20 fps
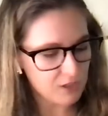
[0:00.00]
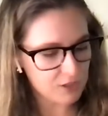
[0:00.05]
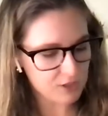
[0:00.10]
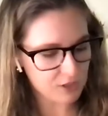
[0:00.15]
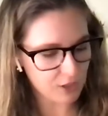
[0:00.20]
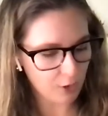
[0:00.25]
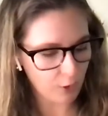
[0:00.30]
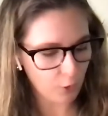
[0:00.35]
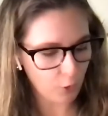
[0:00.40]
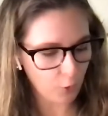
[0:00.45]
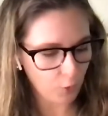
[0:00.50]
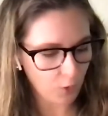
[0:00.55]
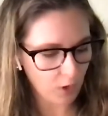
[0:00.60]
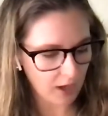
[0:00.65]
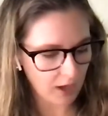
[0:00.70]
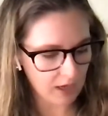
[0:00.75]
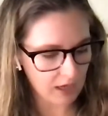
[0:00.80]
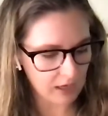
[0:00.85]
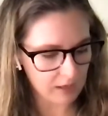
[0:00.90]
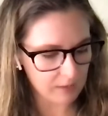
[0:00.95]
So
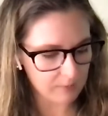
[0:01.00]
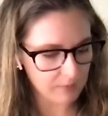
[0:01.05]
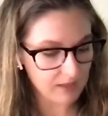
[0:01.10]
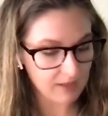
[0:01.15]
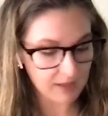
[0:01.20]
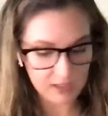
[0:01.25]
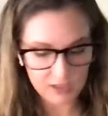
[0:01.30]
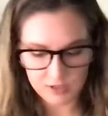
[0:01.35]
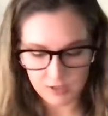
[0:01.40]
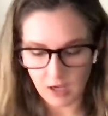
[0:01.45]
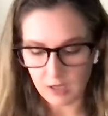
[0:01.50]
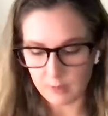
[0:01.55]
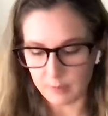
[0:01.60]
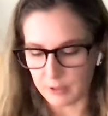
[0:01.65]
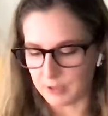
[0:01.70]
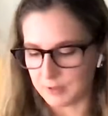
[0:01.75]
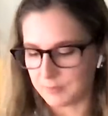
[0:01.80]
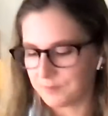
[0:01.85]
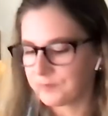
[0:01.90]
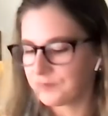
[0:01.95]
let's talk
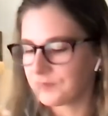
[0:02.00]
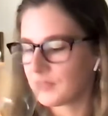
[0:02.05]
about it.